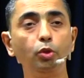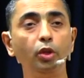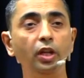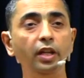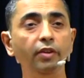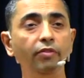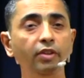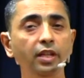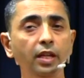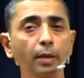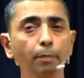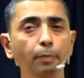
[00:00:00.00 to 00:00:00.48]
To
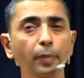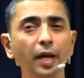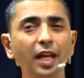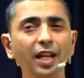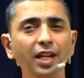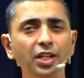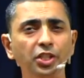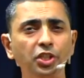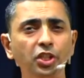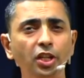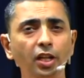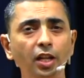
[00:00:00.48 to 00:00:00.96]
live in a
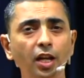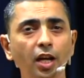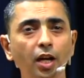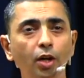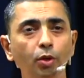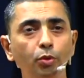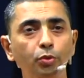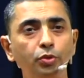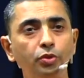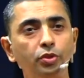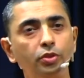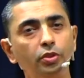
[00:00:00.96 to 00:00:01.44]
palatial
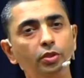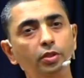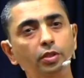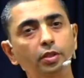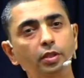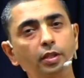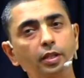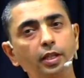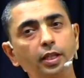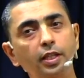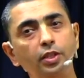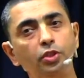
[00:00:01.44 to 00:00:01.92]
house
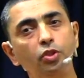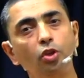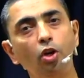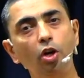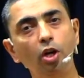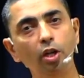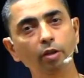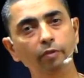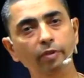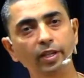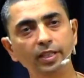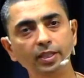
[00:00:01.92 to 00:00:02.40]
is
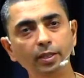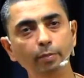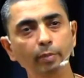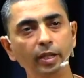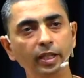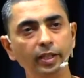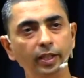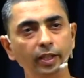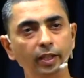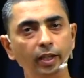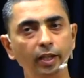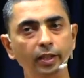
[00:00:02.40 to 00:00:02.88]
always a
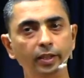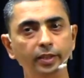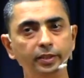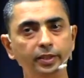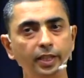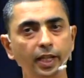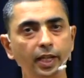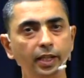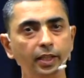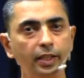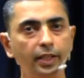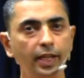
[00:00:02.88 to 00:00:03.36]
material
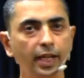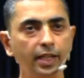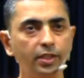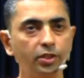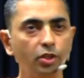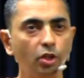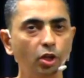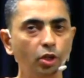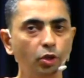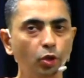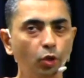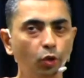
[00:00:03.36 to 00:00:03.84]
desire,
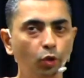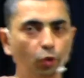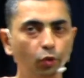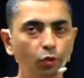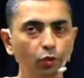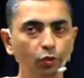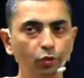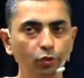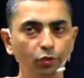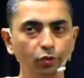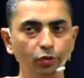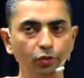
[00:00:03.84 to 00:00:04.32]
yes or
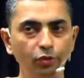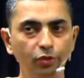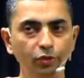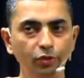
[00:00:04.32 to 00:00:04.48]
no?